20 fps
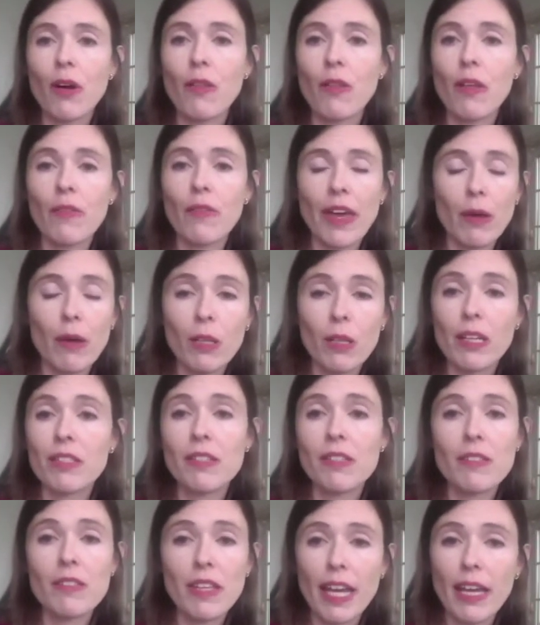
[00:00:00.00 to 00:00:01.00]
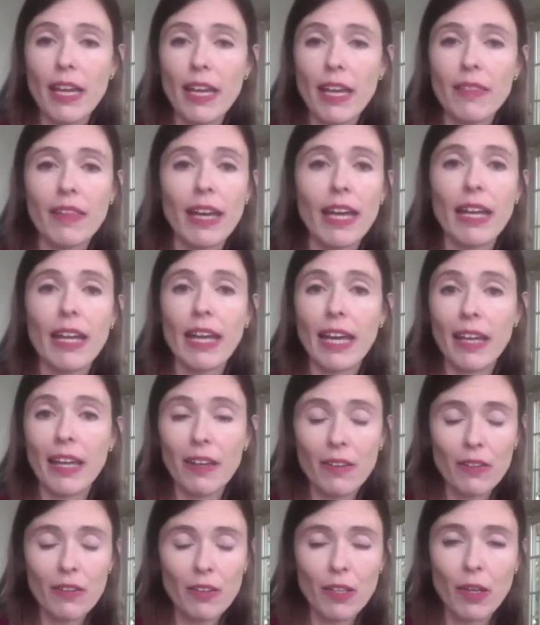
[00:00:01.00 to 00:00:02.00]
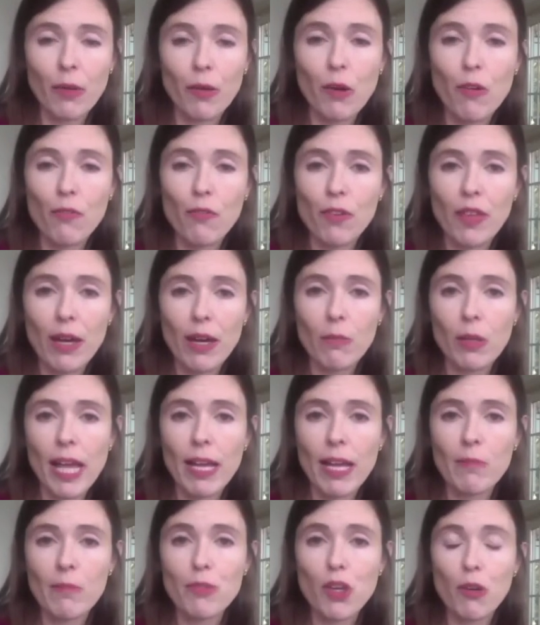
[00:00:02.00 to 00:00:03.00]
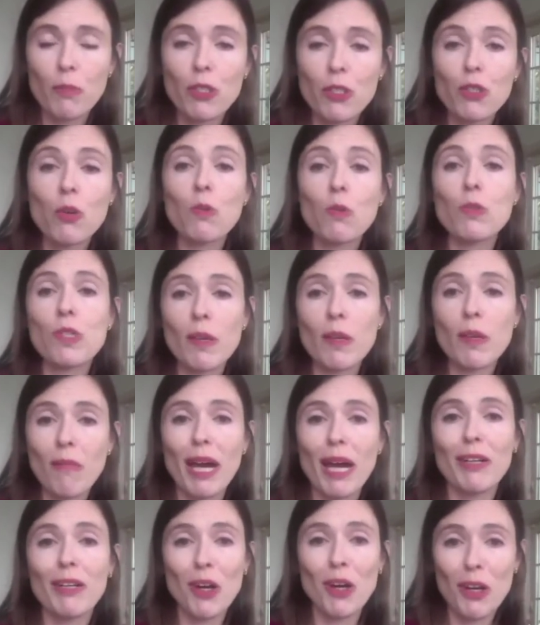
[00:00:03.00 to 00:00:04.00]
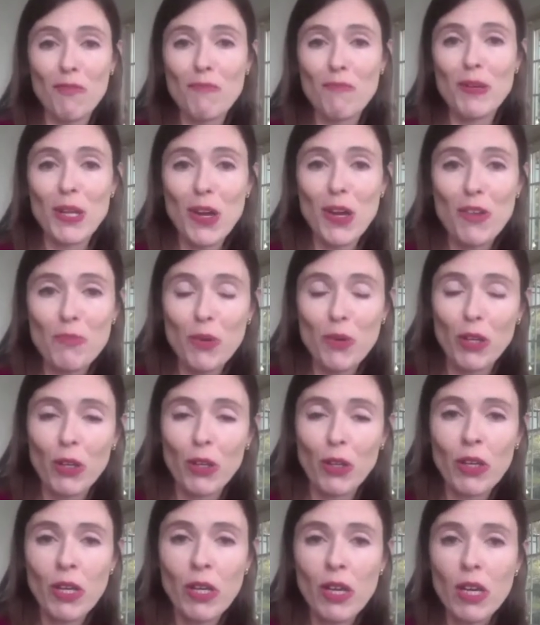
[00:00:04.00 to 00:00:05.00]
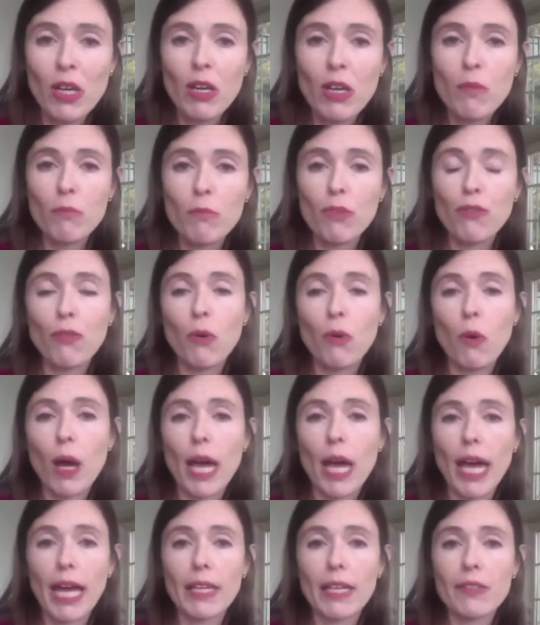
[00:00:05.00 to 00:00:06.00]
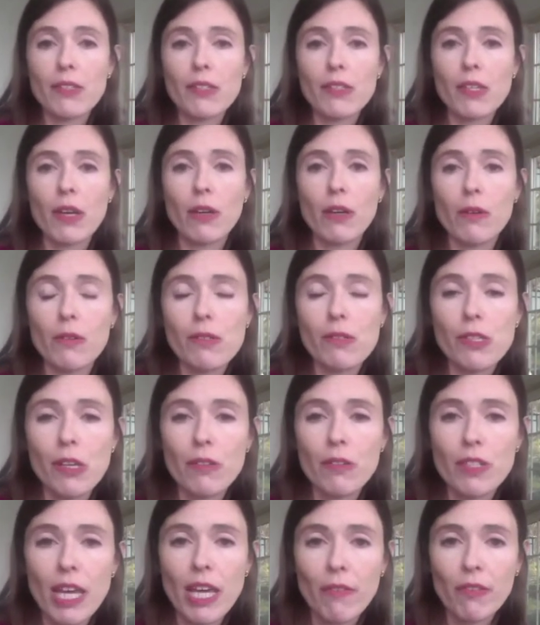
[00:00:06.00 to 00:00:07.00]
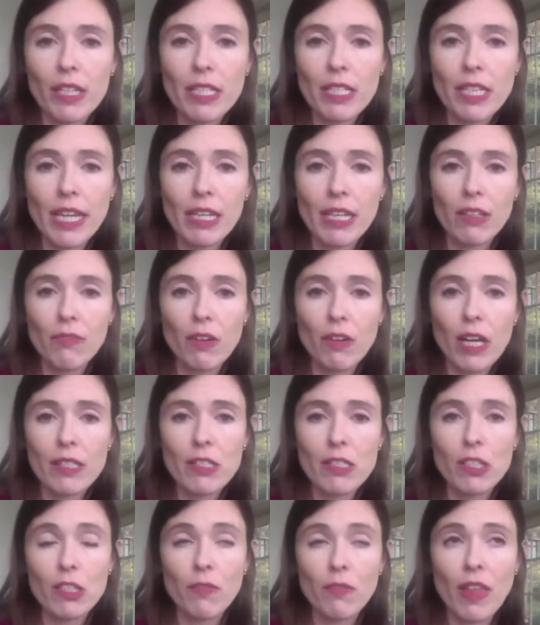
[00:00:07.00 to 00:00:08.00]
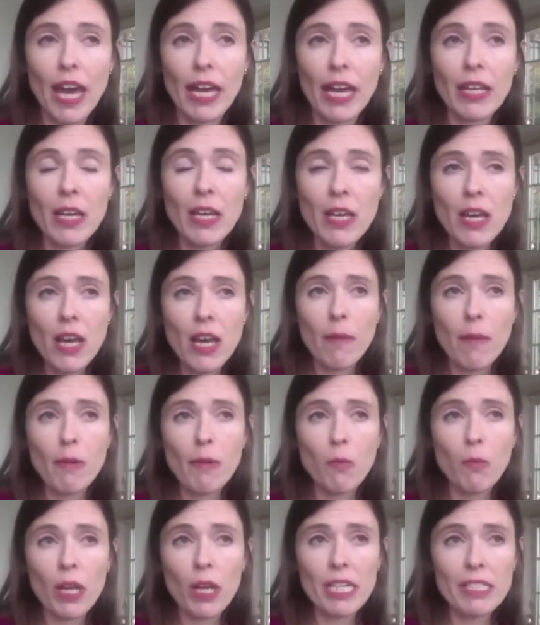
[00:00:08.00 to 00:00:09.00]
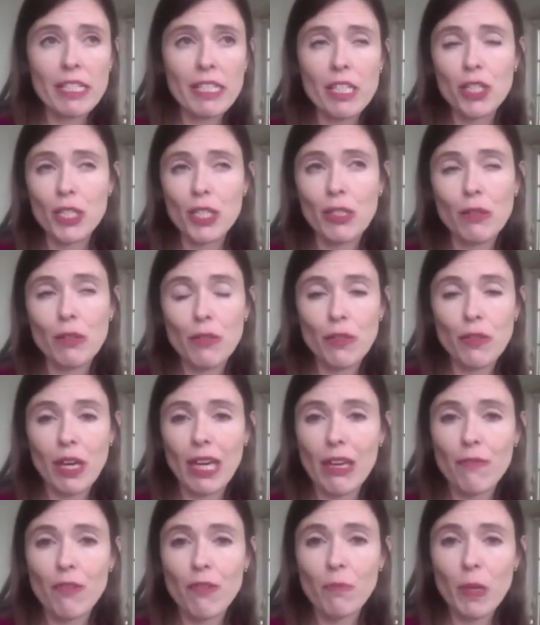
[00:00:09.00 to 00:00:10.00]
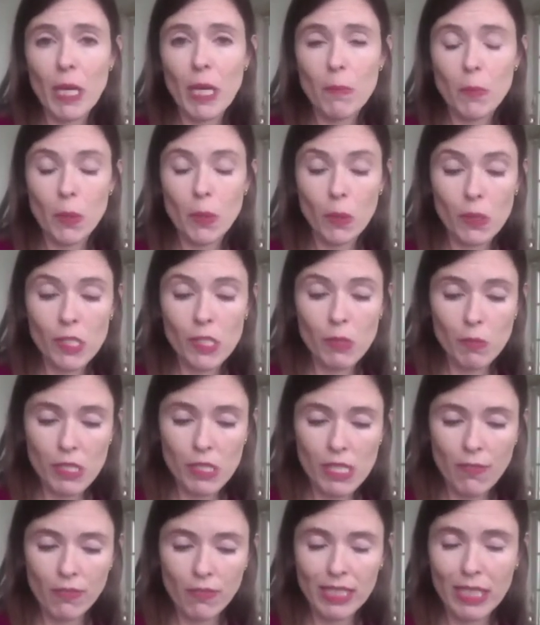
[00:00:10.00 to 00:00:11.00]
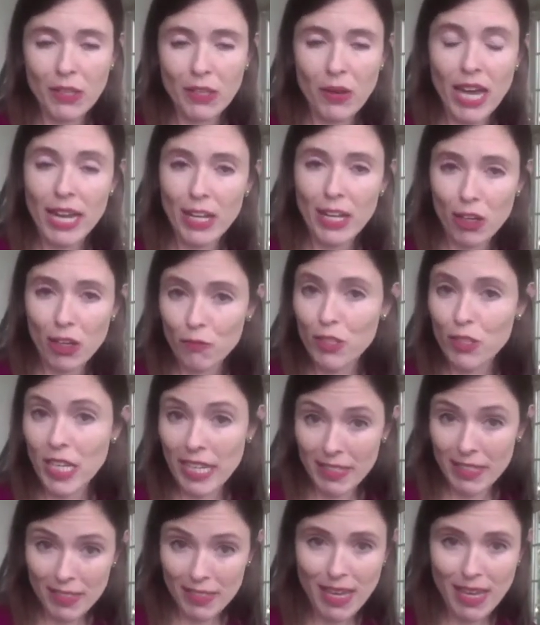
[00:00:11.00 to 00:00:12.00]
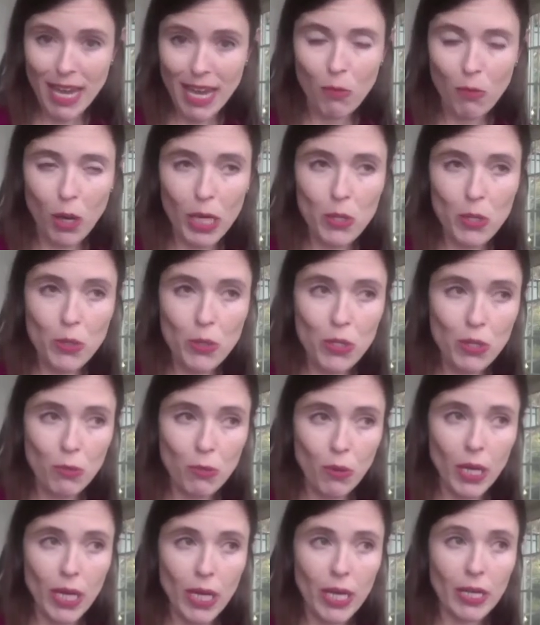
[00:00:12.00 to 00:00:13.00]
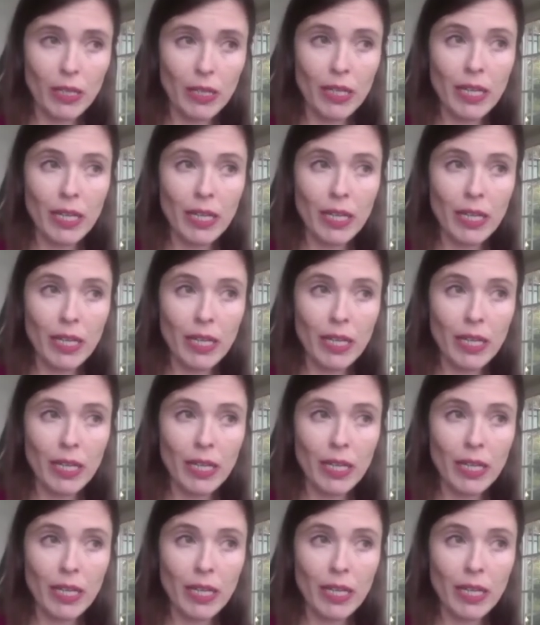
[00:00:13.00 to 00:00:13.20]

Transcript: they will understand that, and often that will help to open doors that might not have been open beforehand. So definitely take advantage of that. One additional thing for people specifically who are heading off to INSEAD, where I used to work,